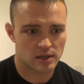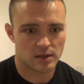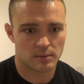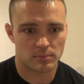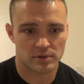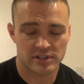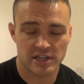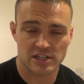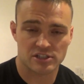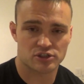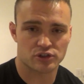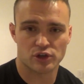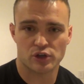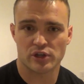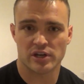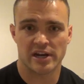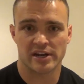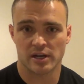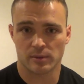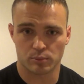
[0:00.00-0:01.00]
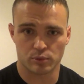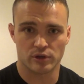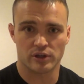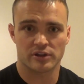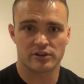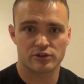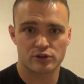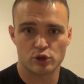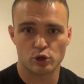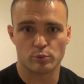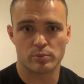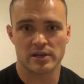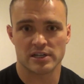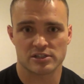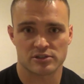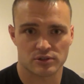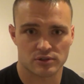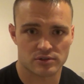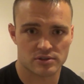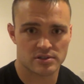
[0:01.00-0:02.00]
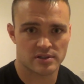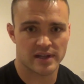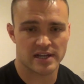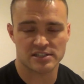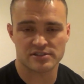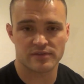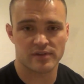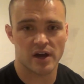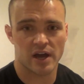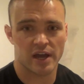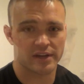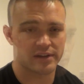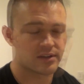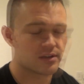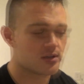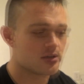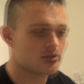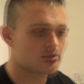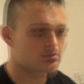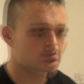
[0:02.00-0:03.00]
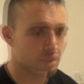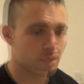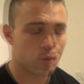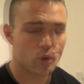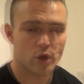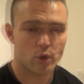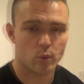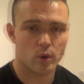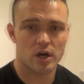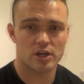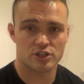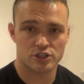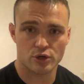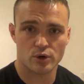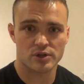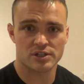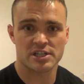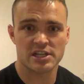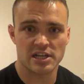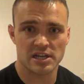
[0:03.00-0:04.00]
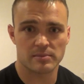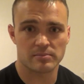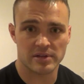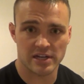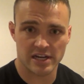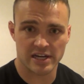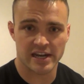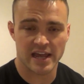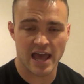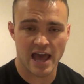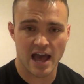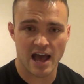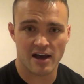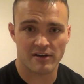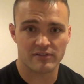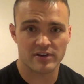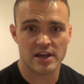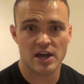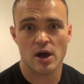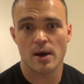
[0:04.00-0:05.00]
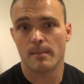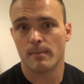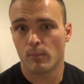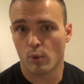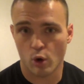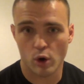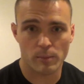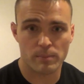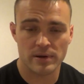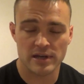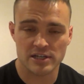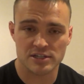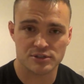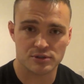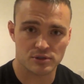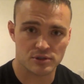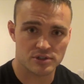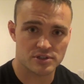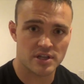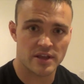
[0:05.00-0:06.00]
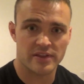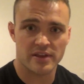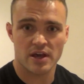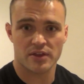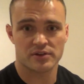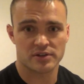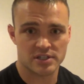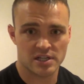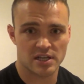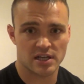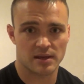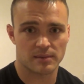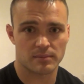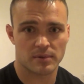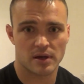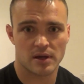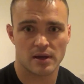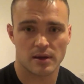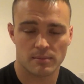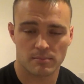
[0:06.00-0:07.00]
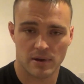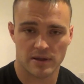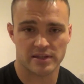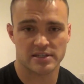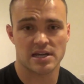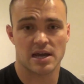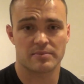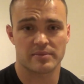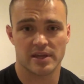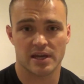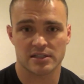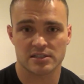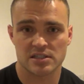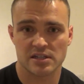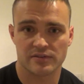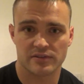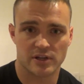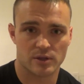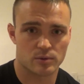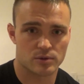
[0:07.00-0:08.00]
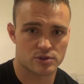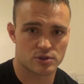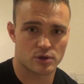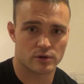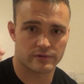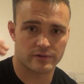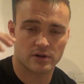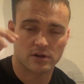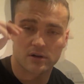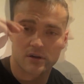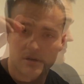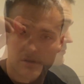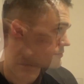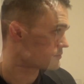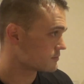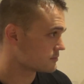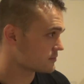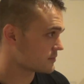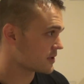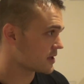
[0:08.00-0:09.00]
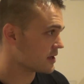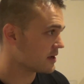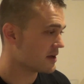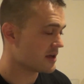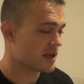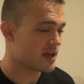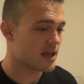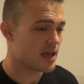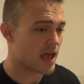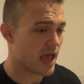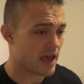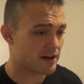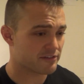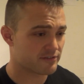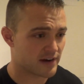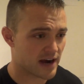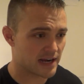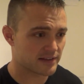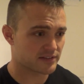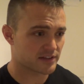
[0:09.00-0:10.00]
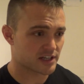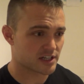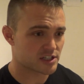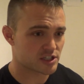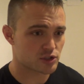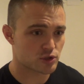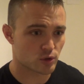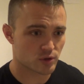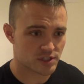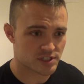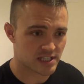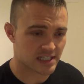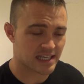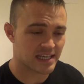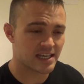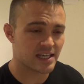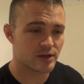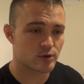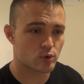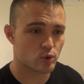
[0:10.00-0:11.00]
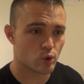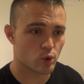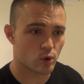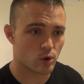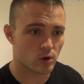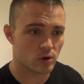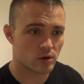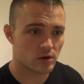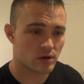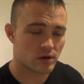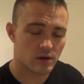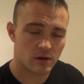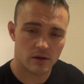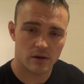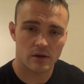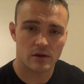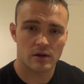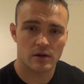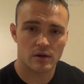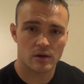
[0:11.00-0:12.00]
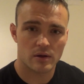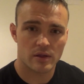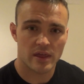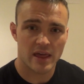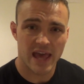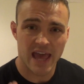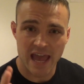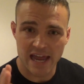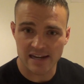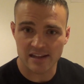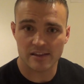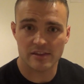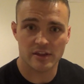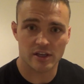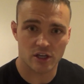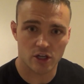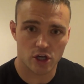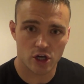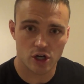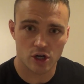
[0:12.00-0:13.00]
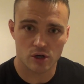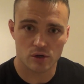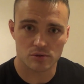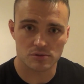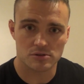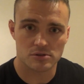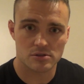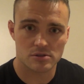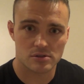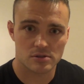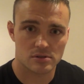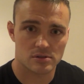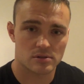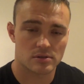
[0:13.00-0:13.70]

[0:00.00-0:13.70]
Potentially you could end up with 2 pistols, and that's fine. The point was your team needed to have more pistols than the other team by the time the activity was over. And finally, she told us the key rule: anything goes.